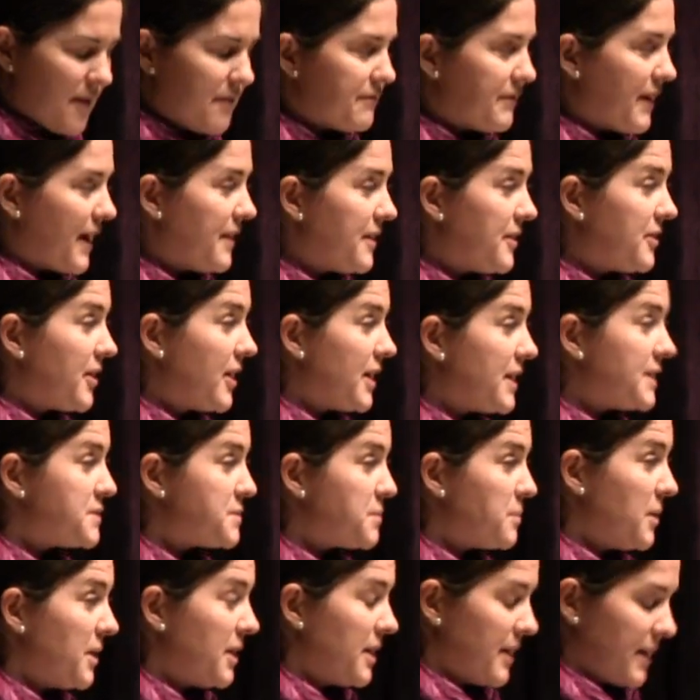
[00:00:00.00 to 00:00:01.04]
Father Greg's
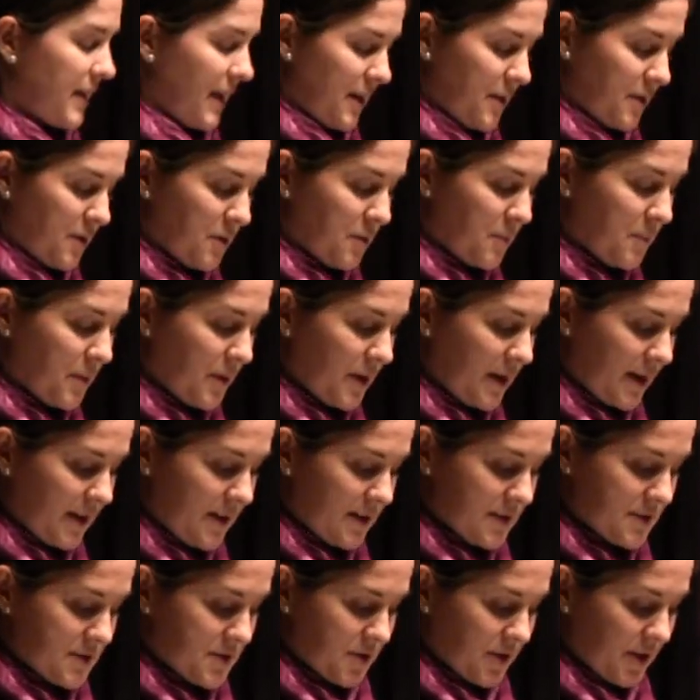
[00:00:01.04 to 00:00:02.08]
work at Homeboy
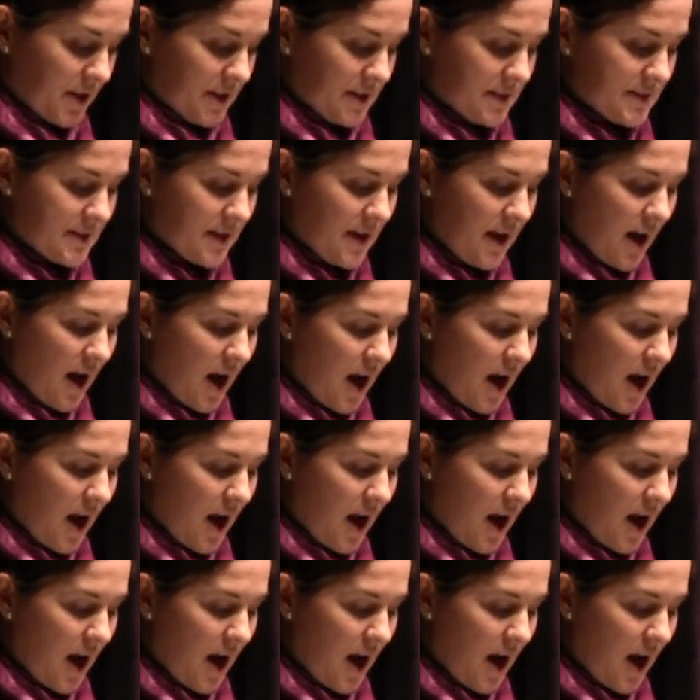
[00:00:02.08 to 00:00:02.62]
Industries